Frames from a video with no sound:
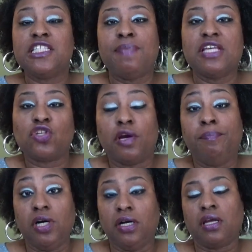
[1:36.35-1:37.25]
based on a
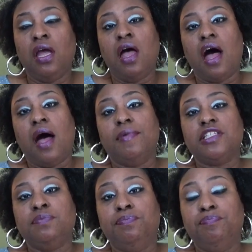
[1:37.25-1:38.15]
book.
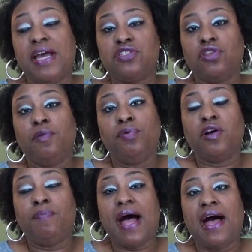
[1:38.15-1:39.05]
It's based on the
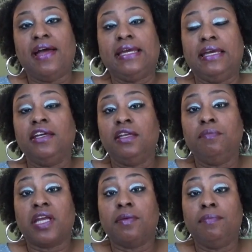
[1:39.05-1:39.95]
book by Ian
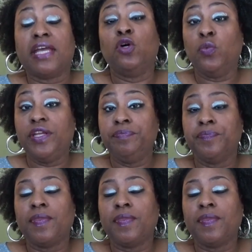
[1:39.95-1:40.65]
McEwan,